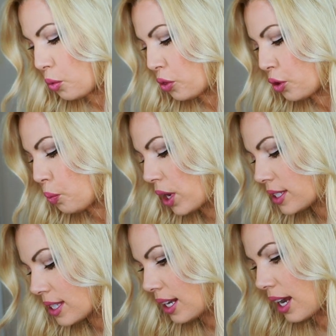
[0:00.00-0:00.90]
The ones
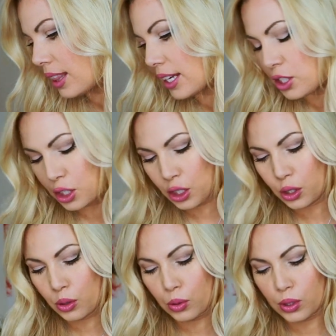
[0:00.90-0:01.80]
that I like to
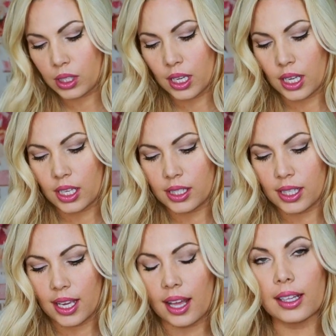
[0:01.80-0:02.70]
use is
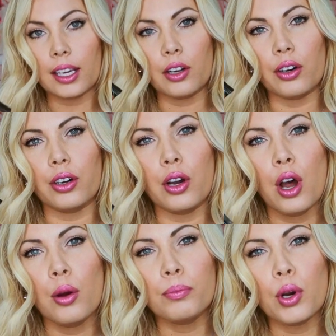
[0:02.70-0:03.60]
the LA Girl
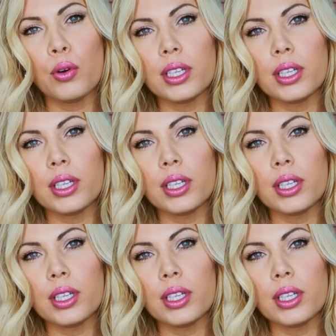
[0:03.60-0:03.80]
Pro